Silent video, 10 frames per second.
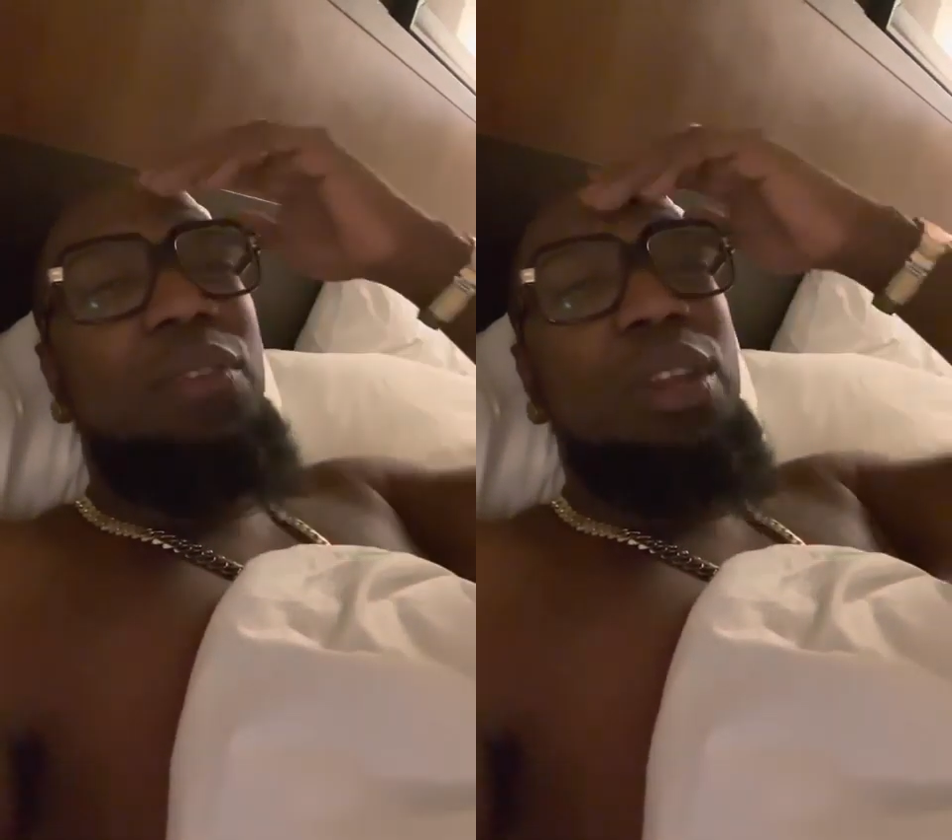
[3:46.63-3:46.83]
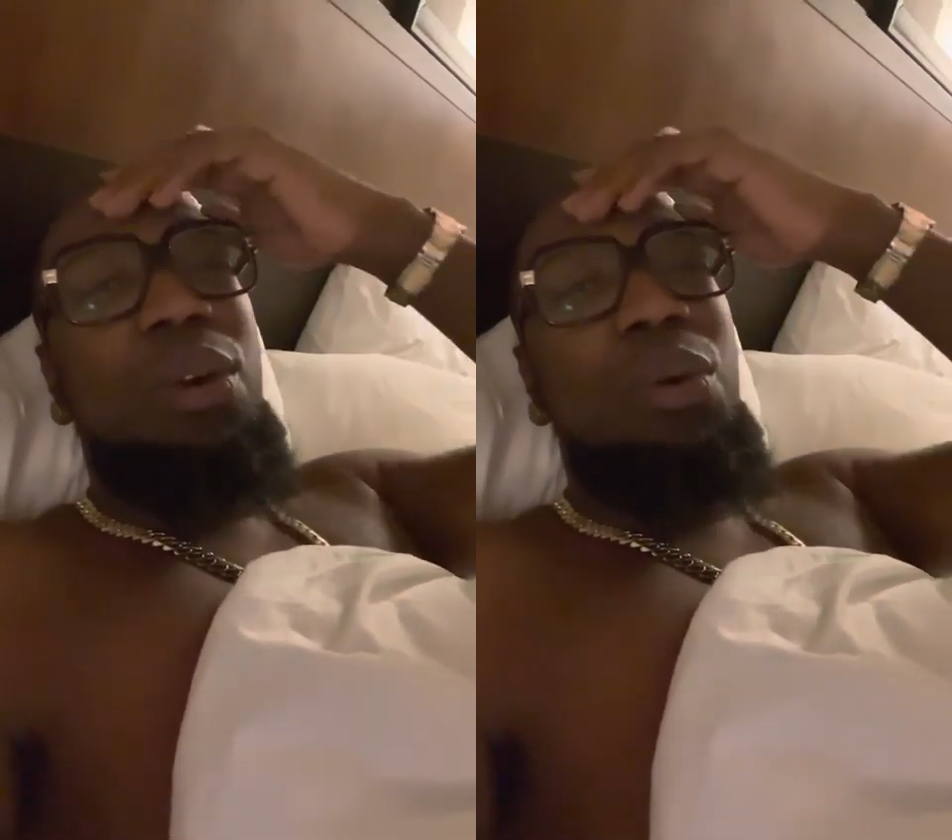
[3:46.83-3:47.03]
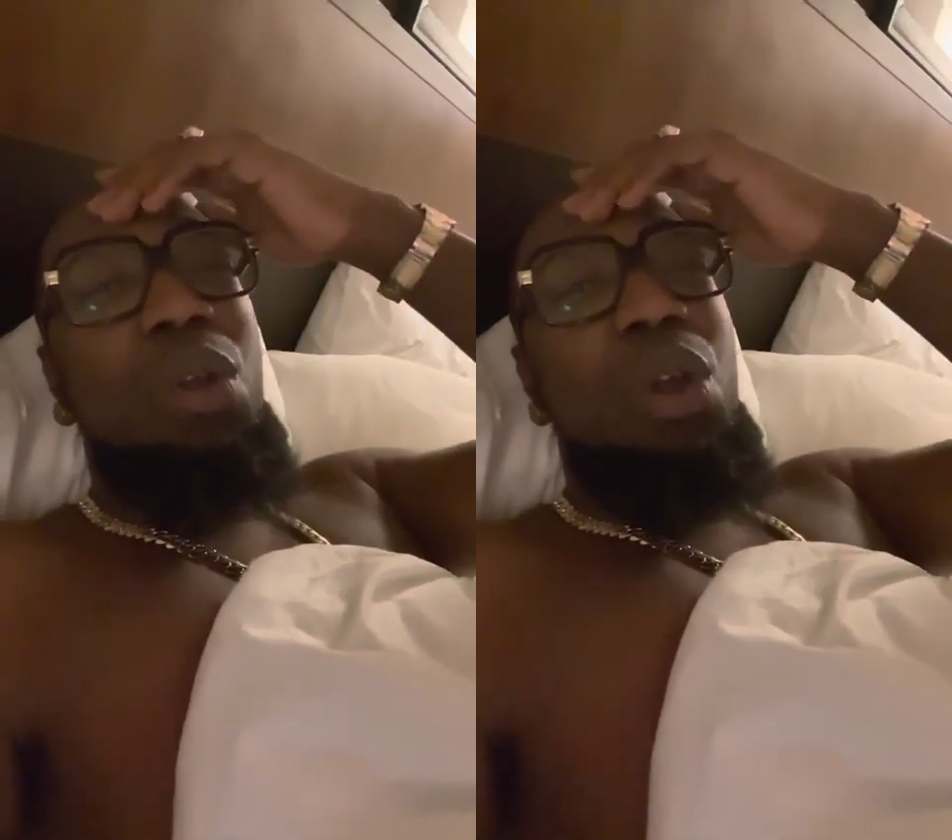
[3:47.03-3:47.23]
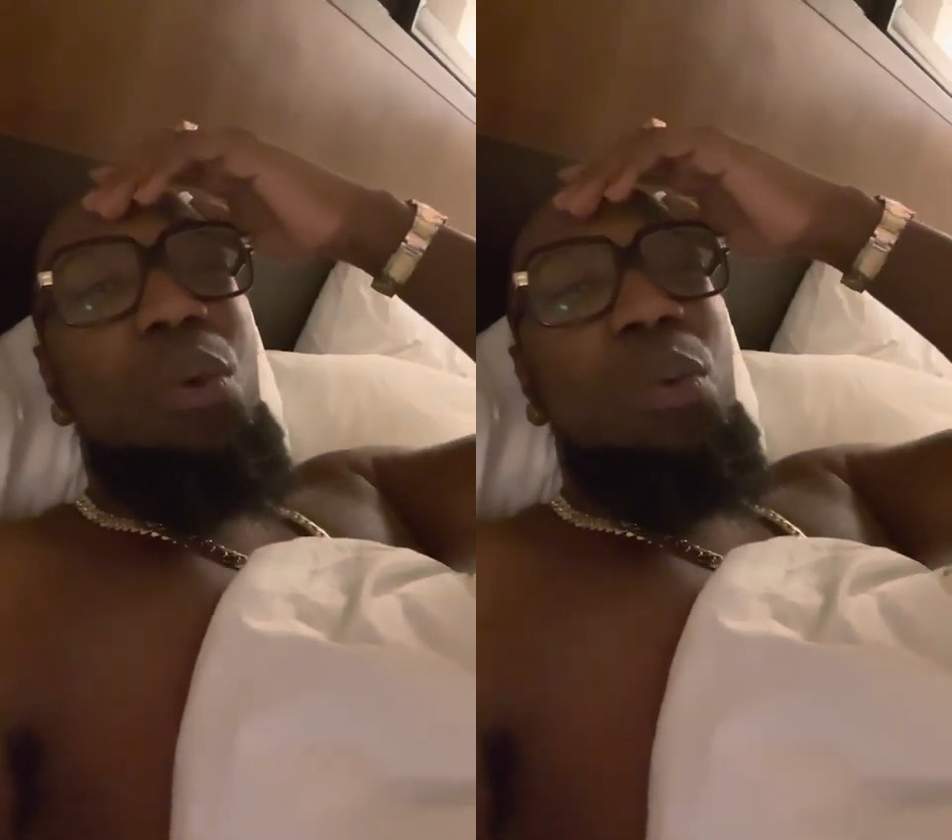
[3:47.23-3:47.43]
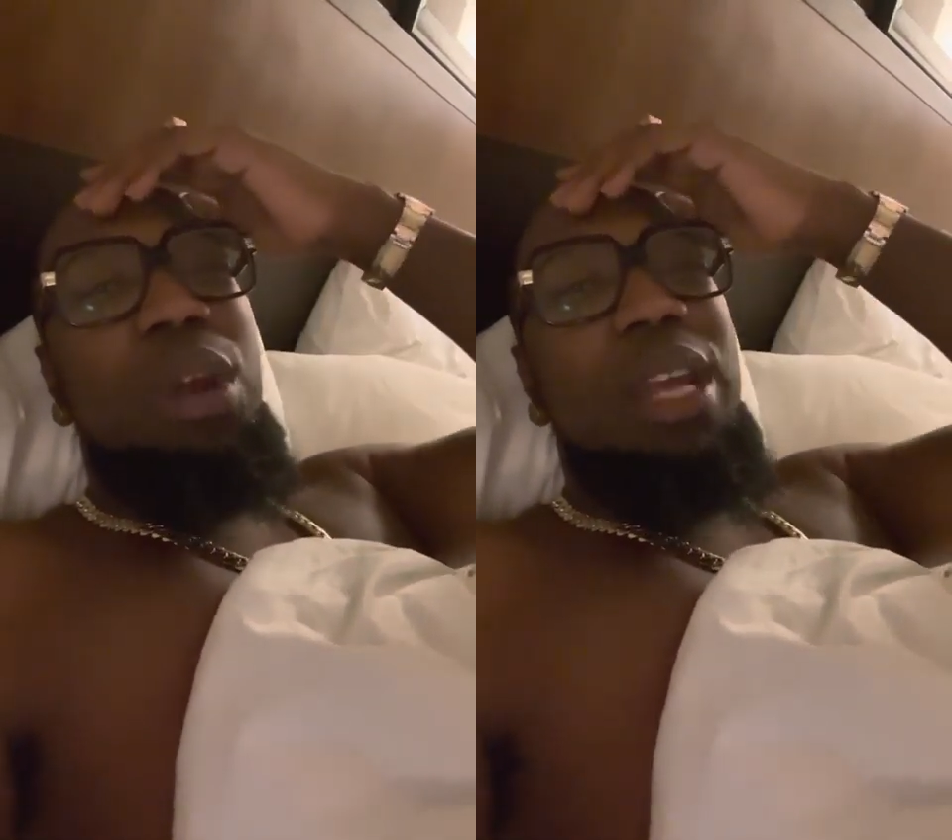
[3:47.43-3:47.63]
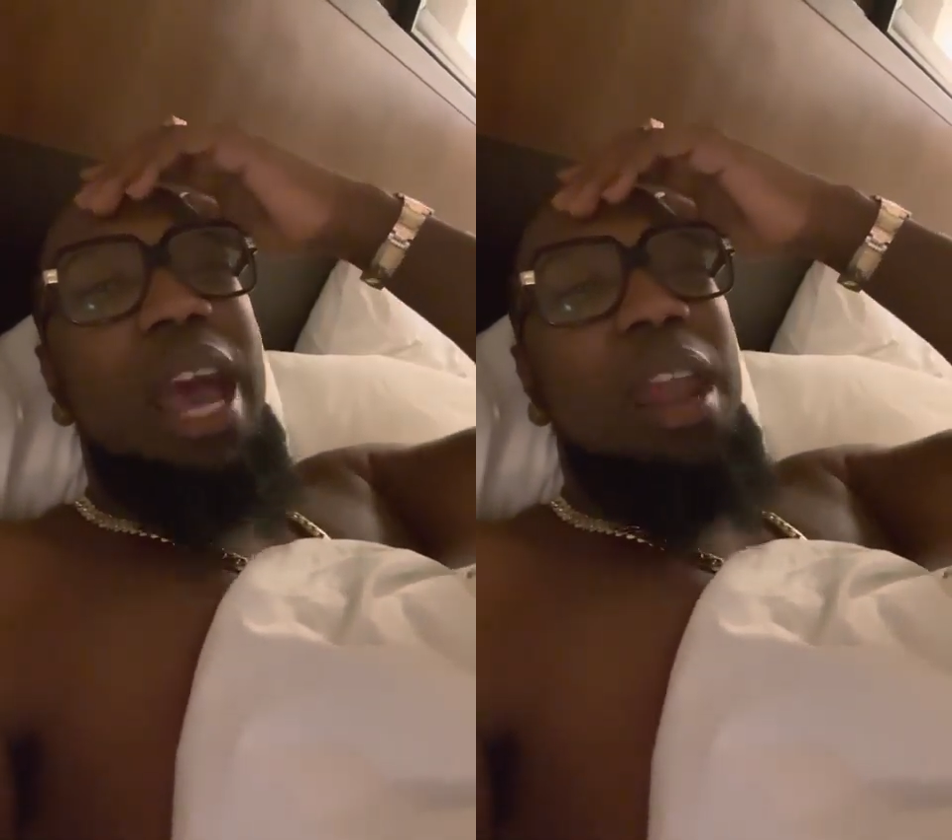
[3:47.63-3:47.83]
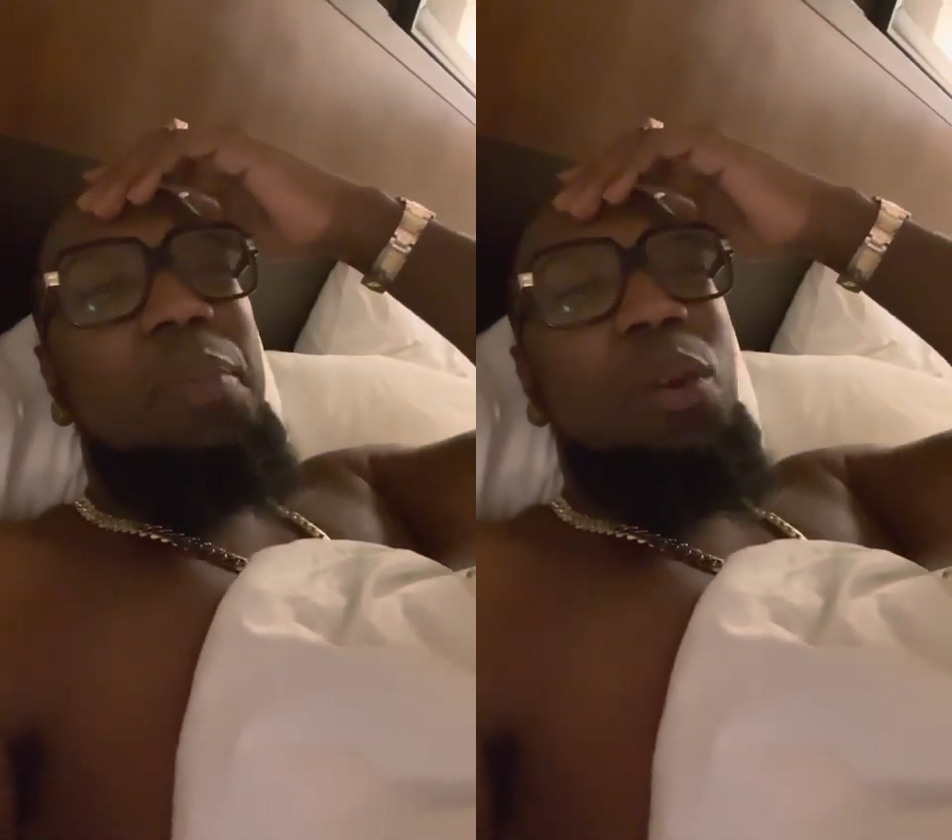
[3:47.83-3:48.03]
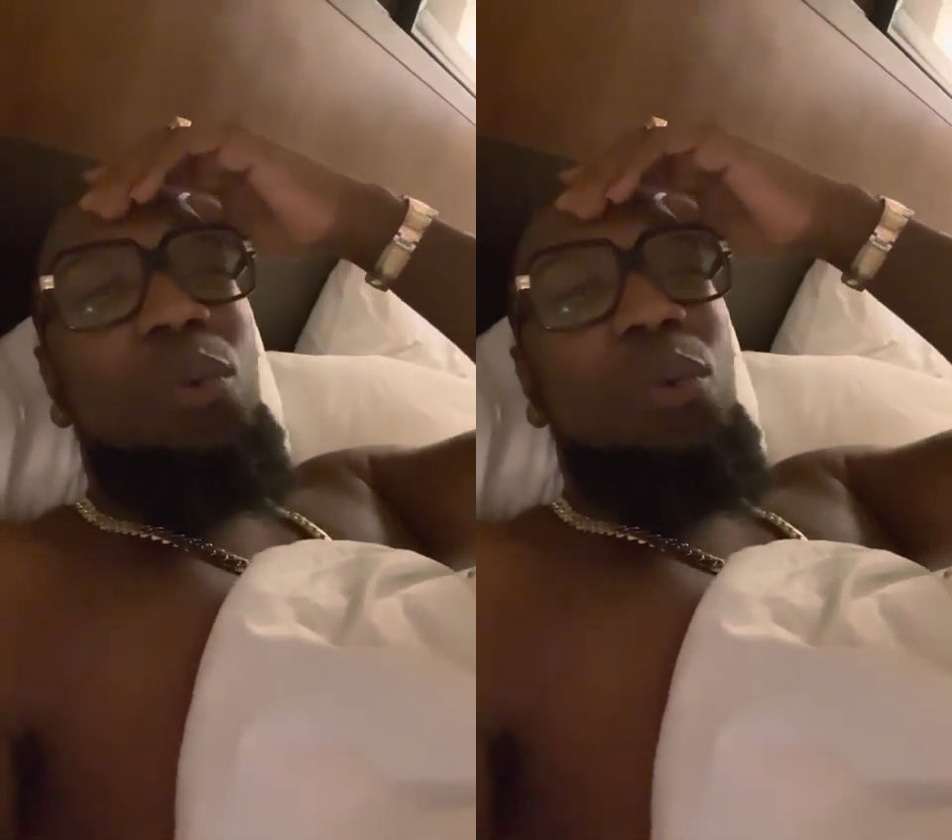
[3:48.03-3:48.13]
video where he got up in a